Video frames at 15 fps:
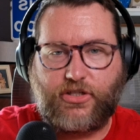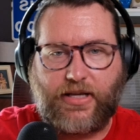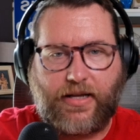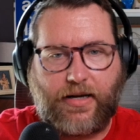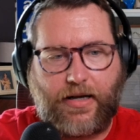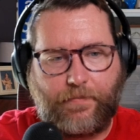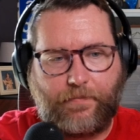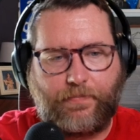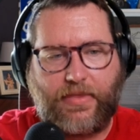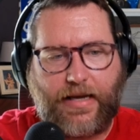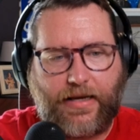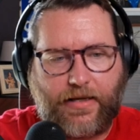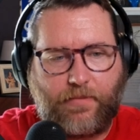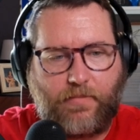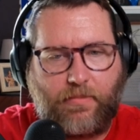up,
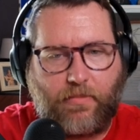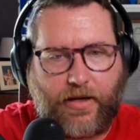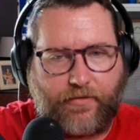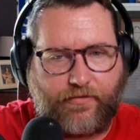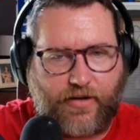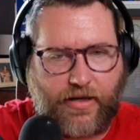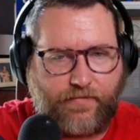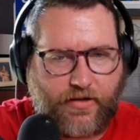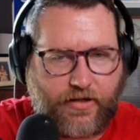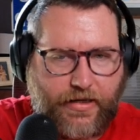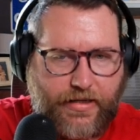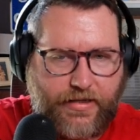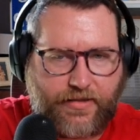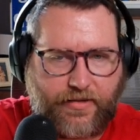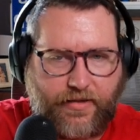that can be modified very
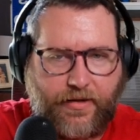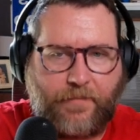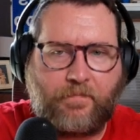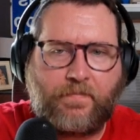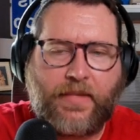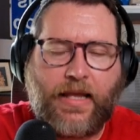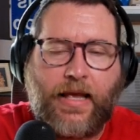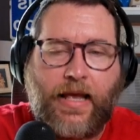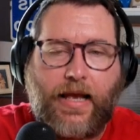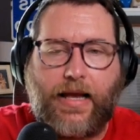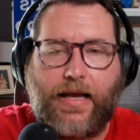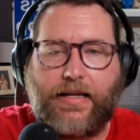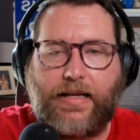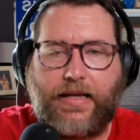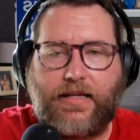easily.
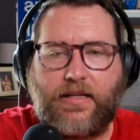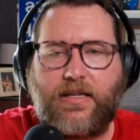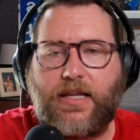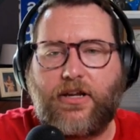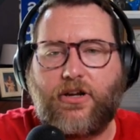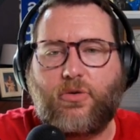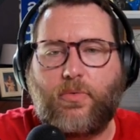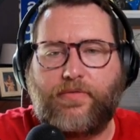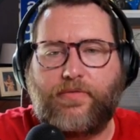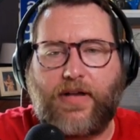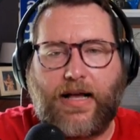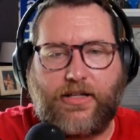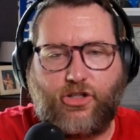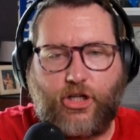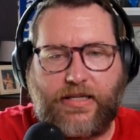And in here, we've
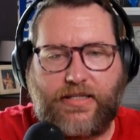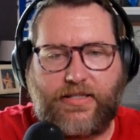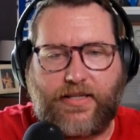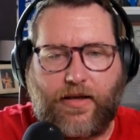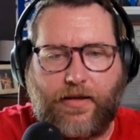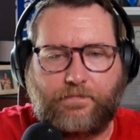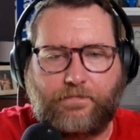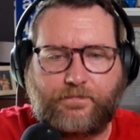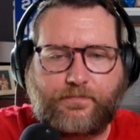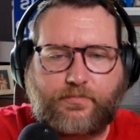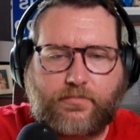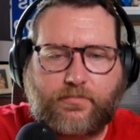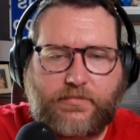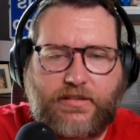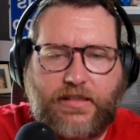got JSON.
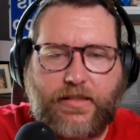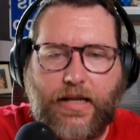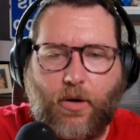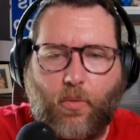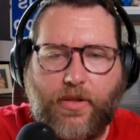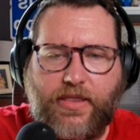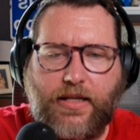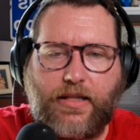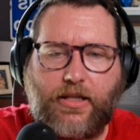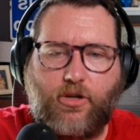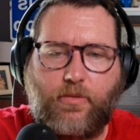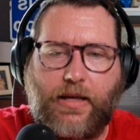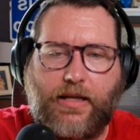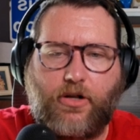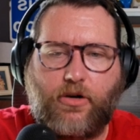Now, one thing that you
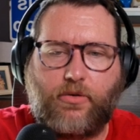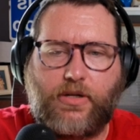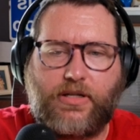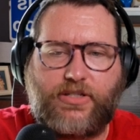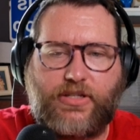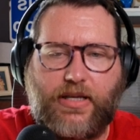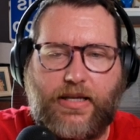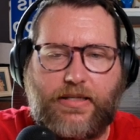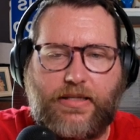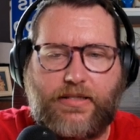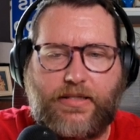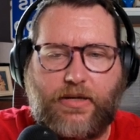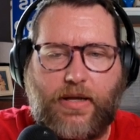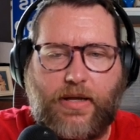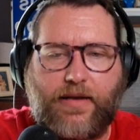may notice is
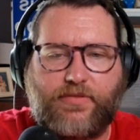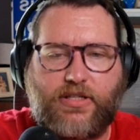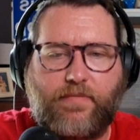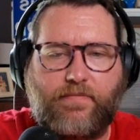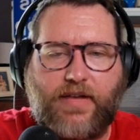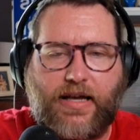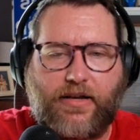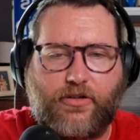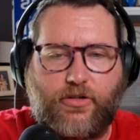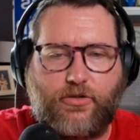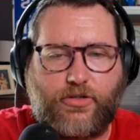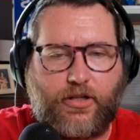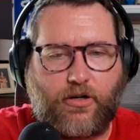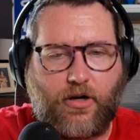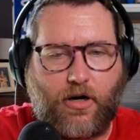that we have some values
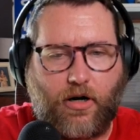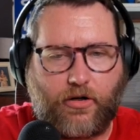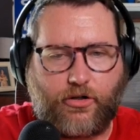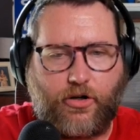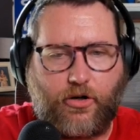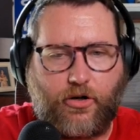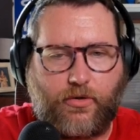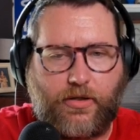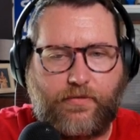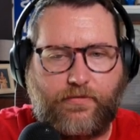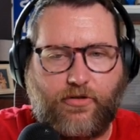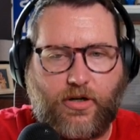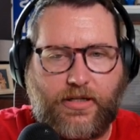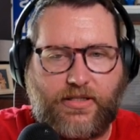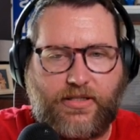that are hard-coded.
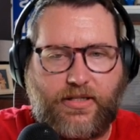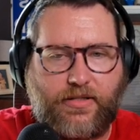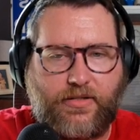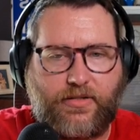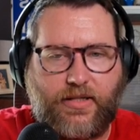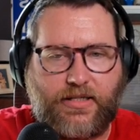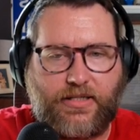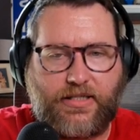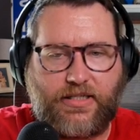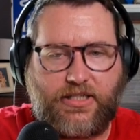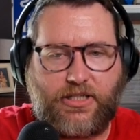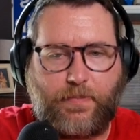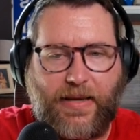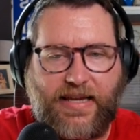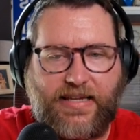For instance, this
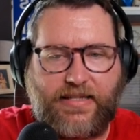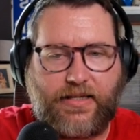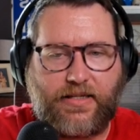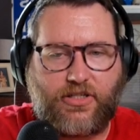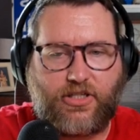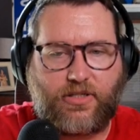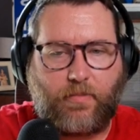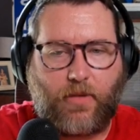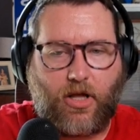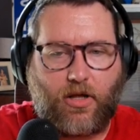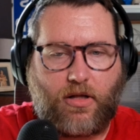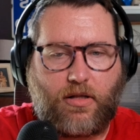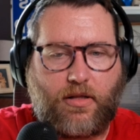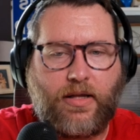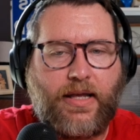spacing
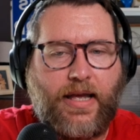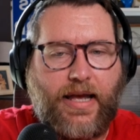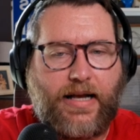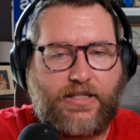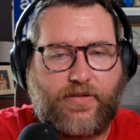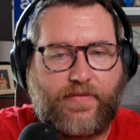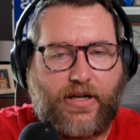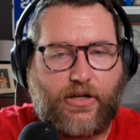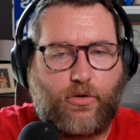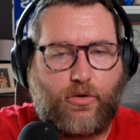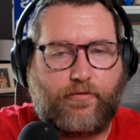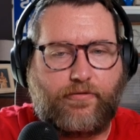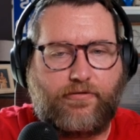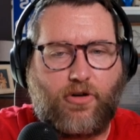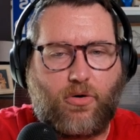small has a value
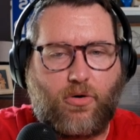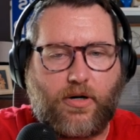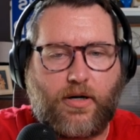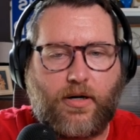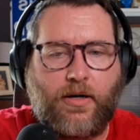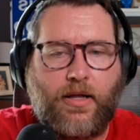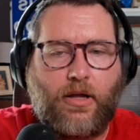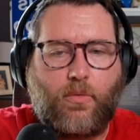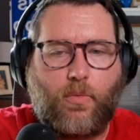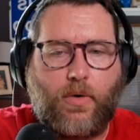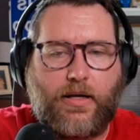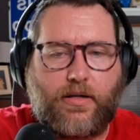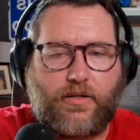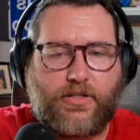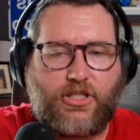of 4.
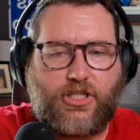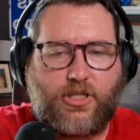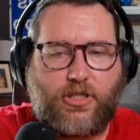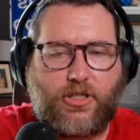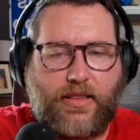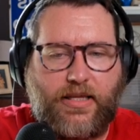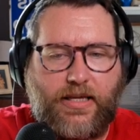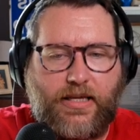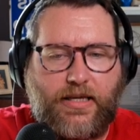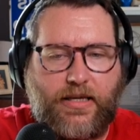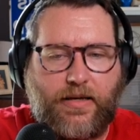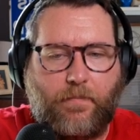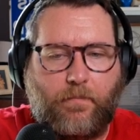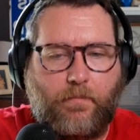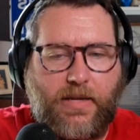Well, the
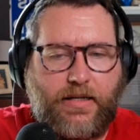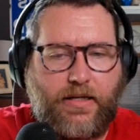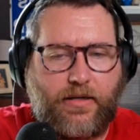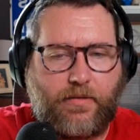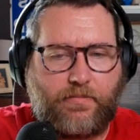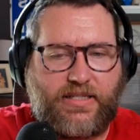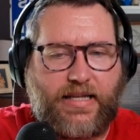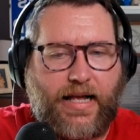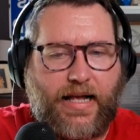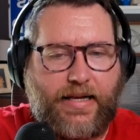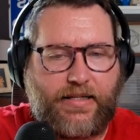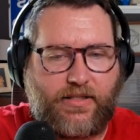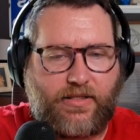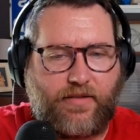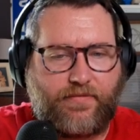medium
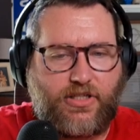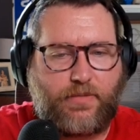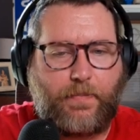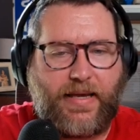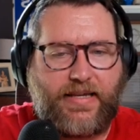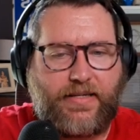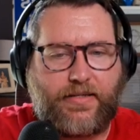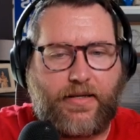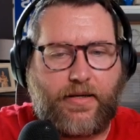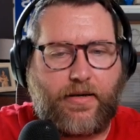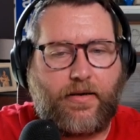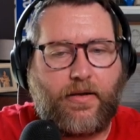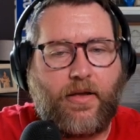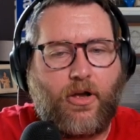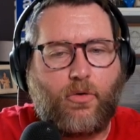size of
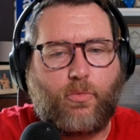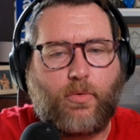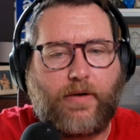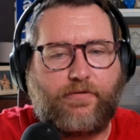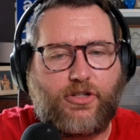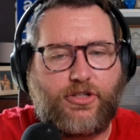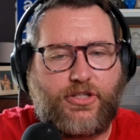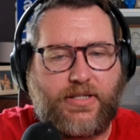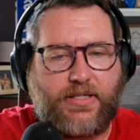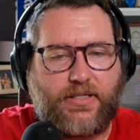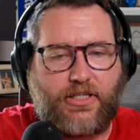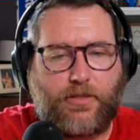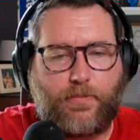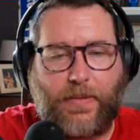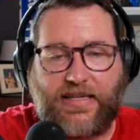spacing references
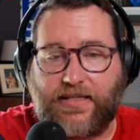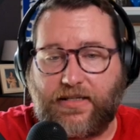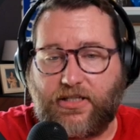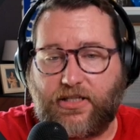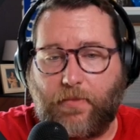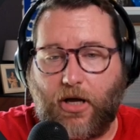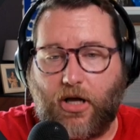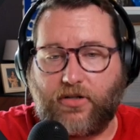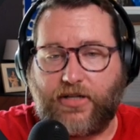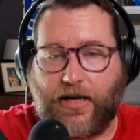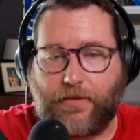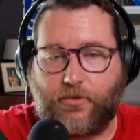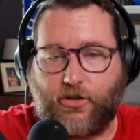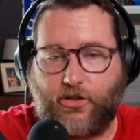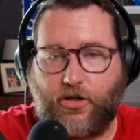spacing small
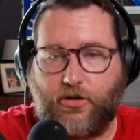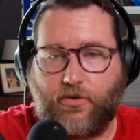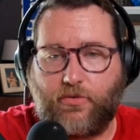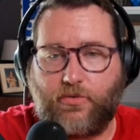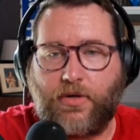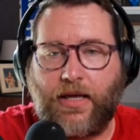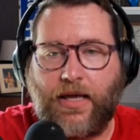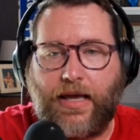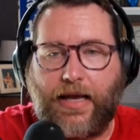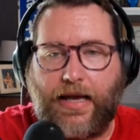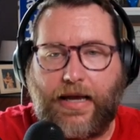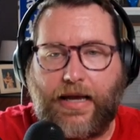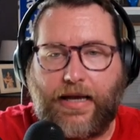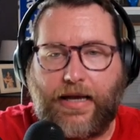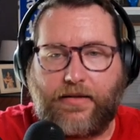times 2,
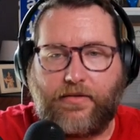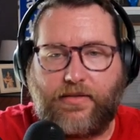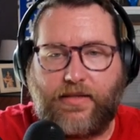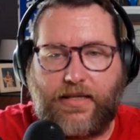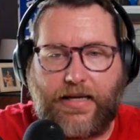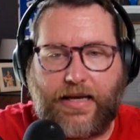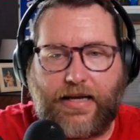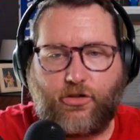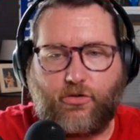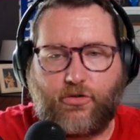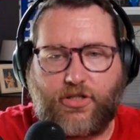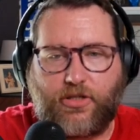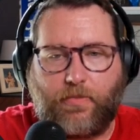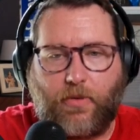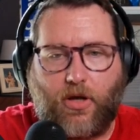and the extra
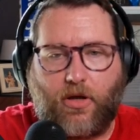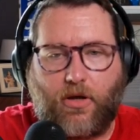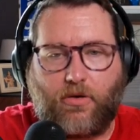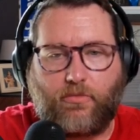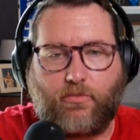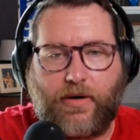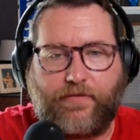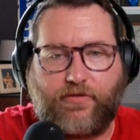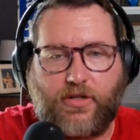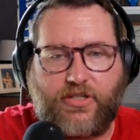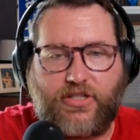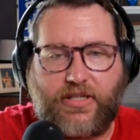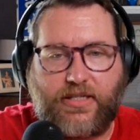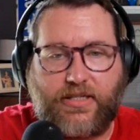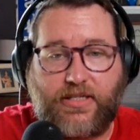small
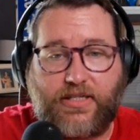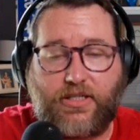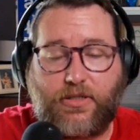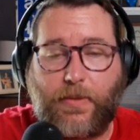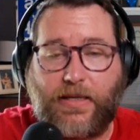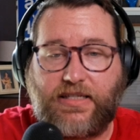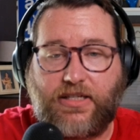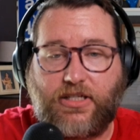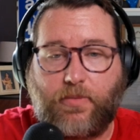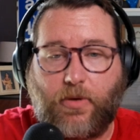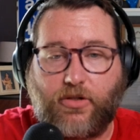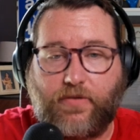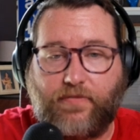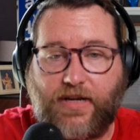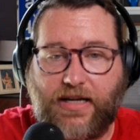references spacing small
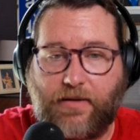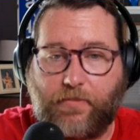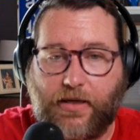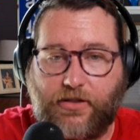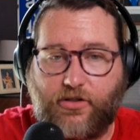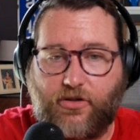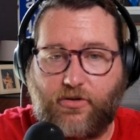divided by 2.